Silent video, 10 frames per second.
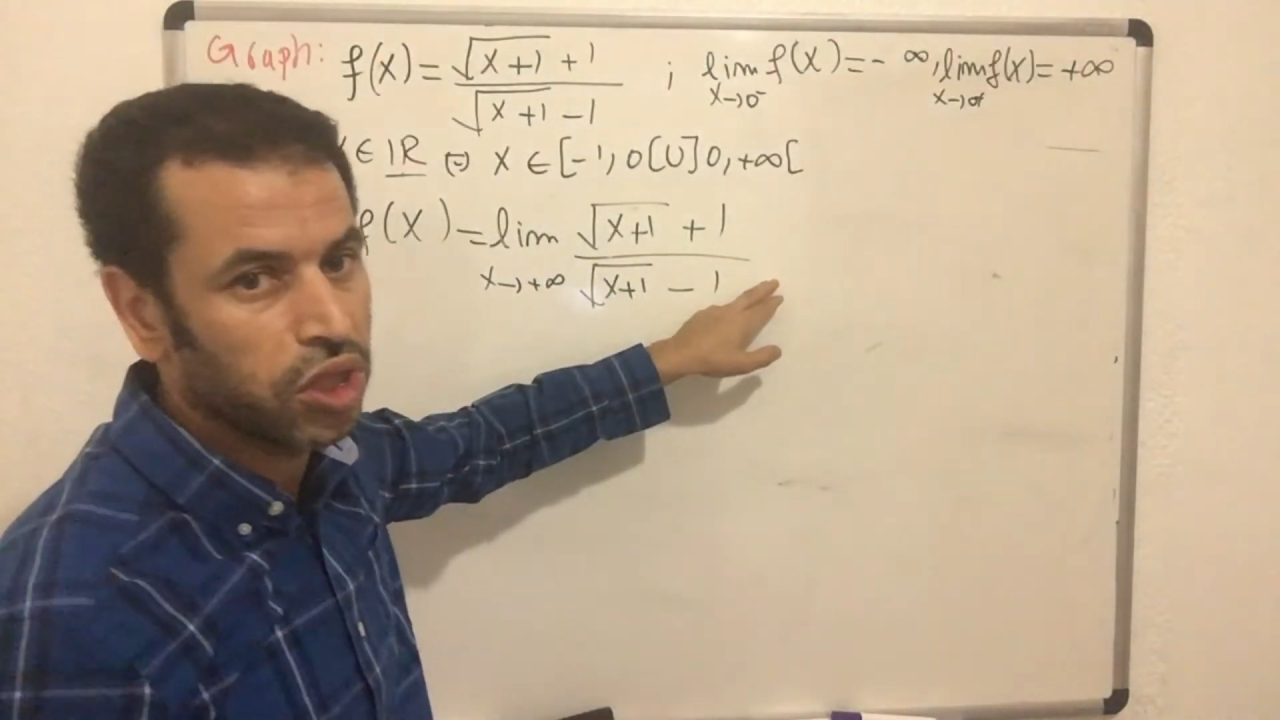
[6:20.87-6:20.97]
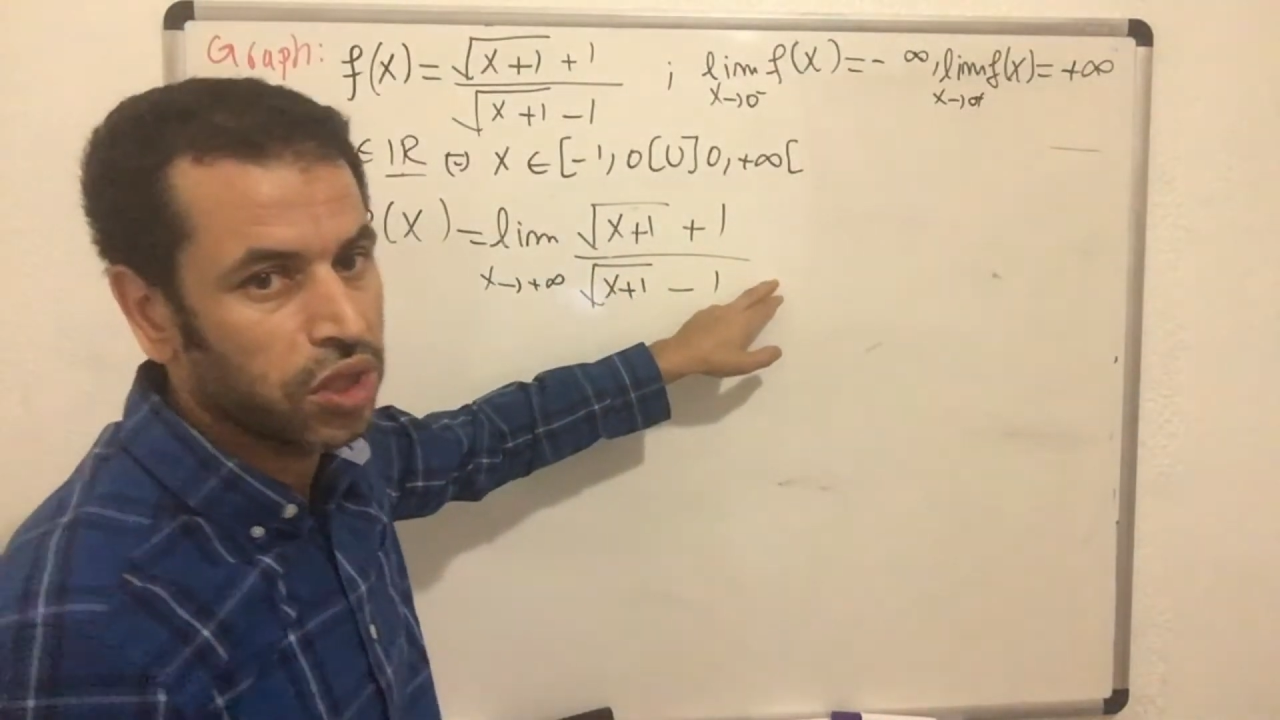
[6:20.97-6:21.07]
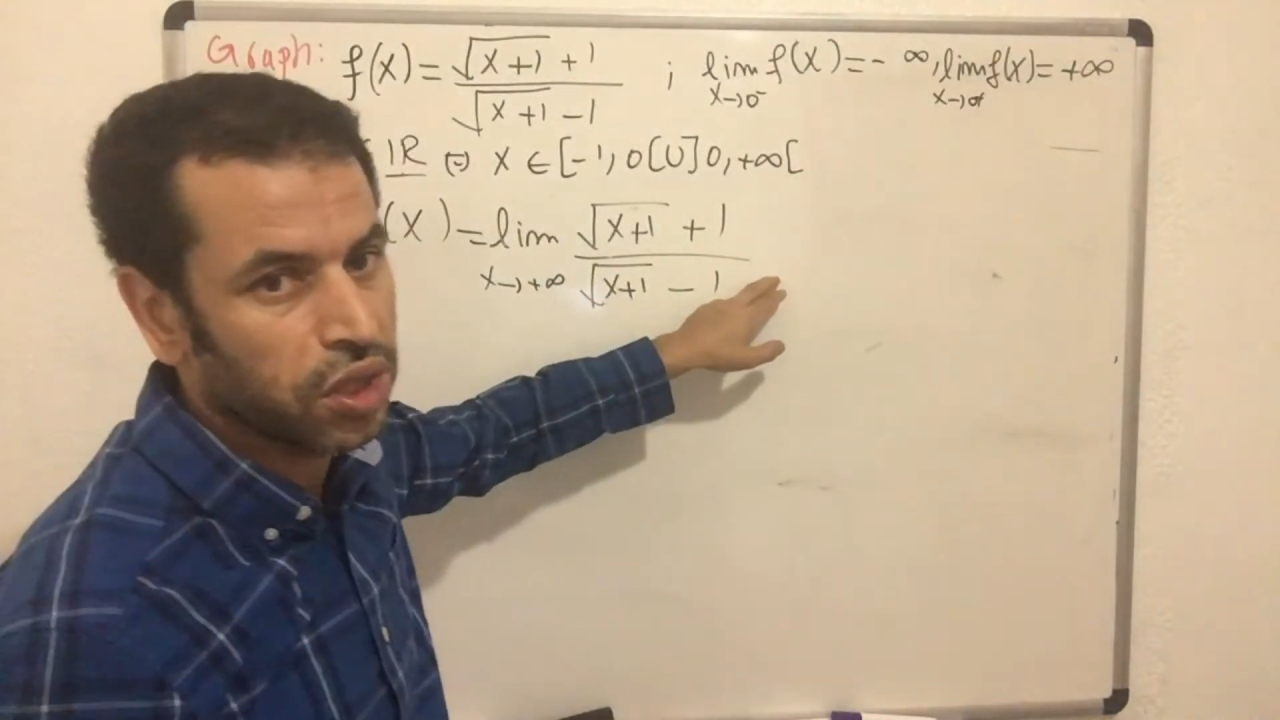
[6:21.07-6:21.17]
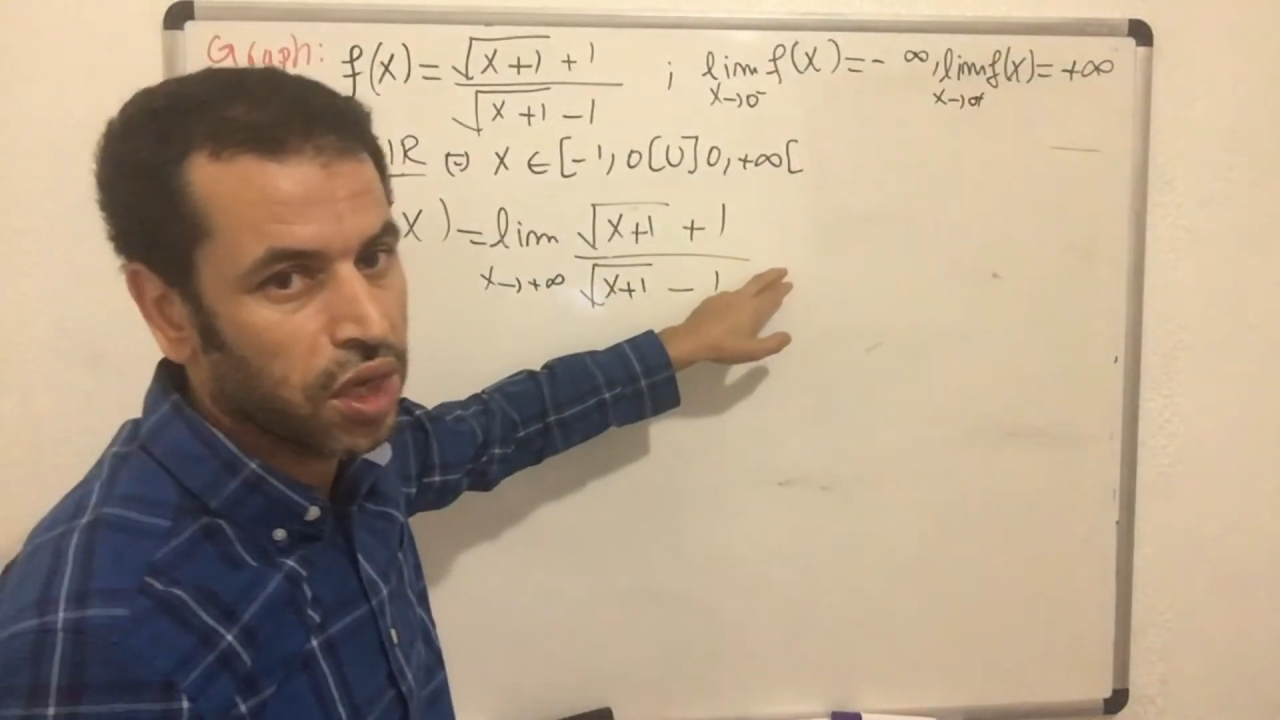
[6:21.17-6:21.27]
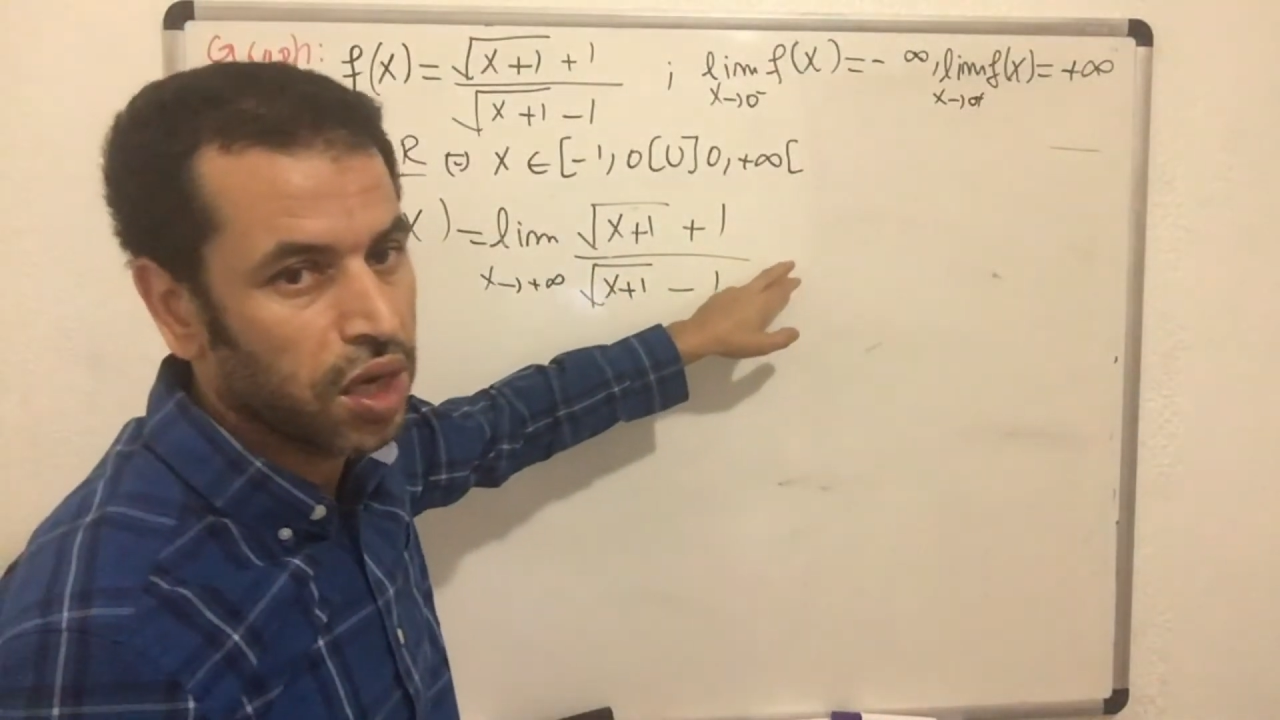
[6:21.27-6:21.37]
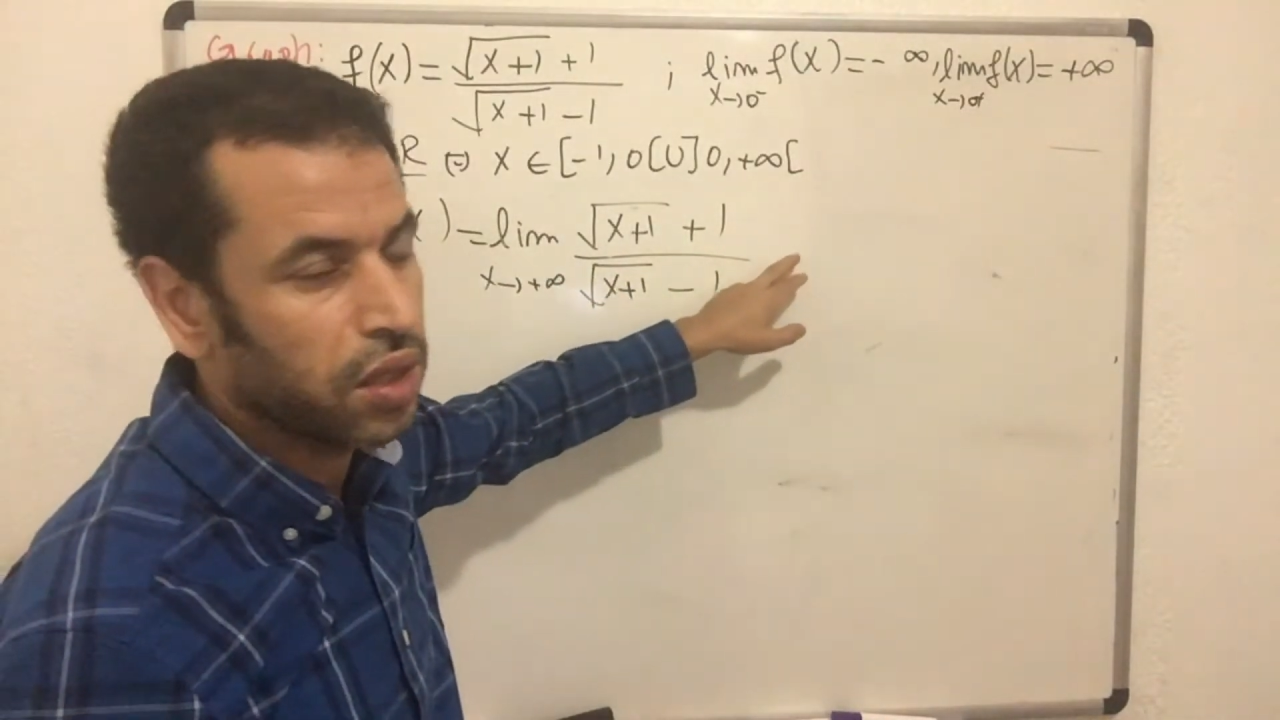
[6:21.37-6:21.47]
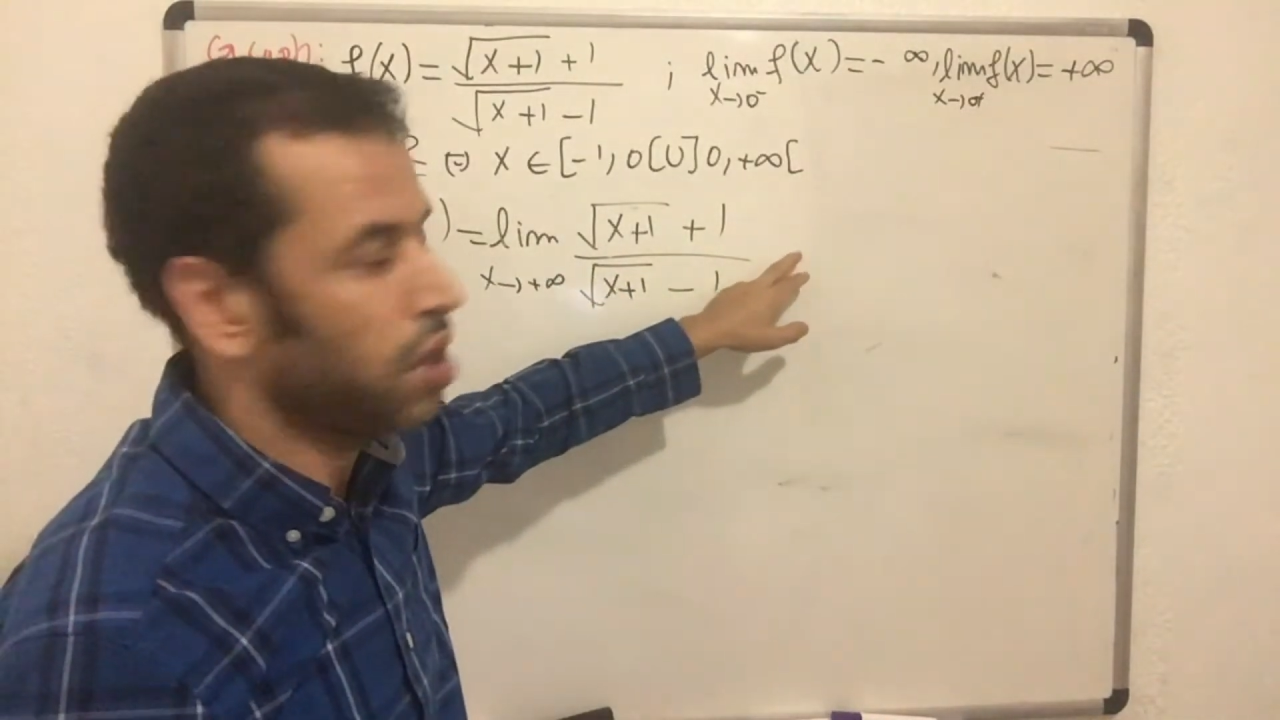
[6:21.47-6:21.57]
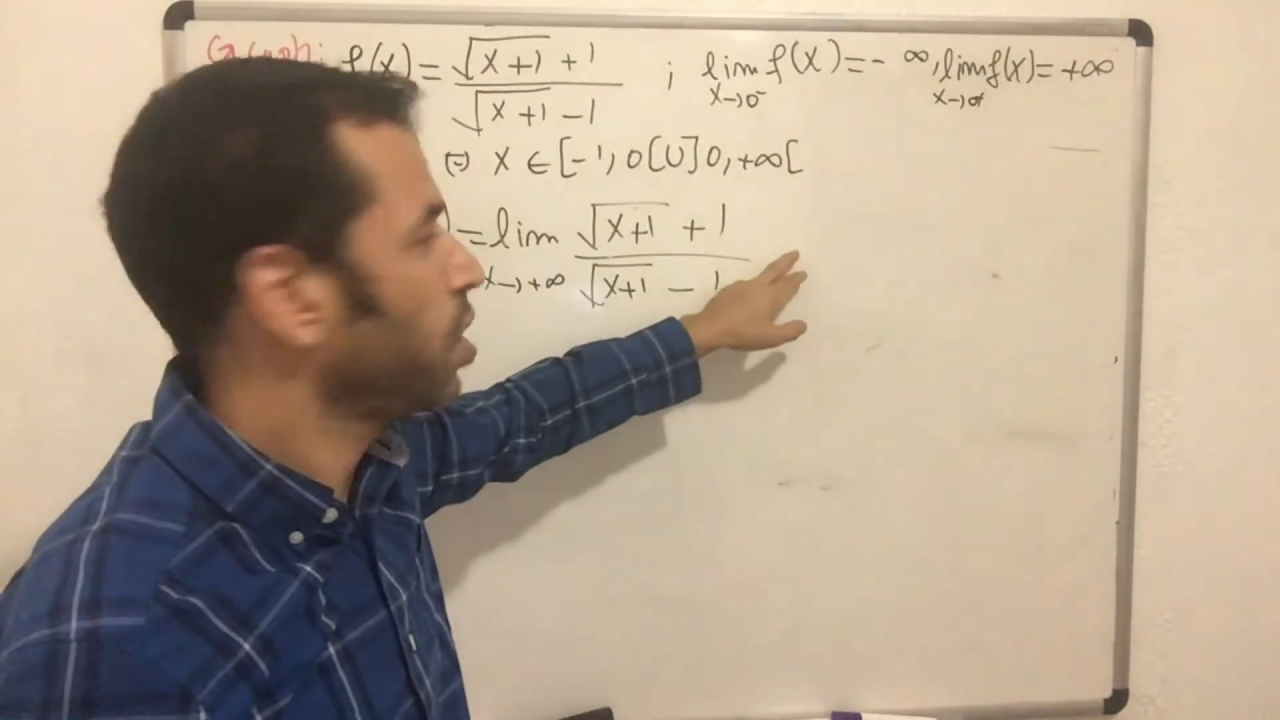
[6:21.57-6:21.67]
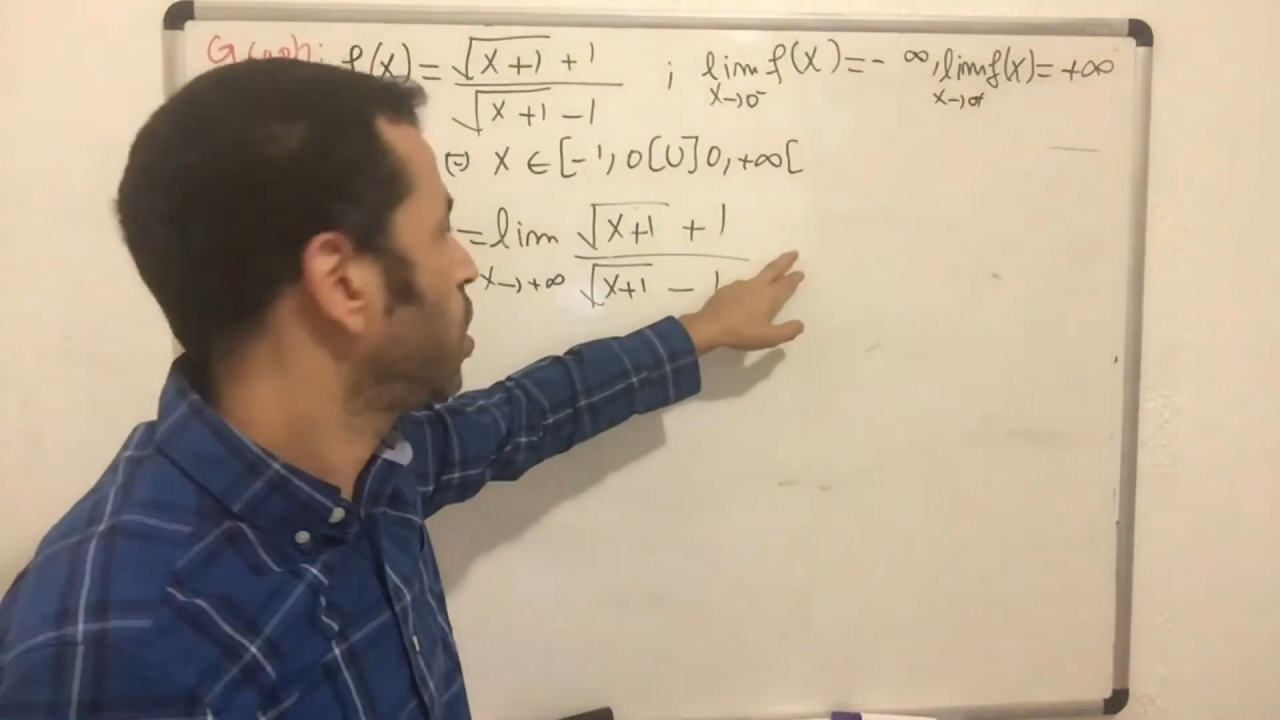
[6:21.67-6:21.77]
is an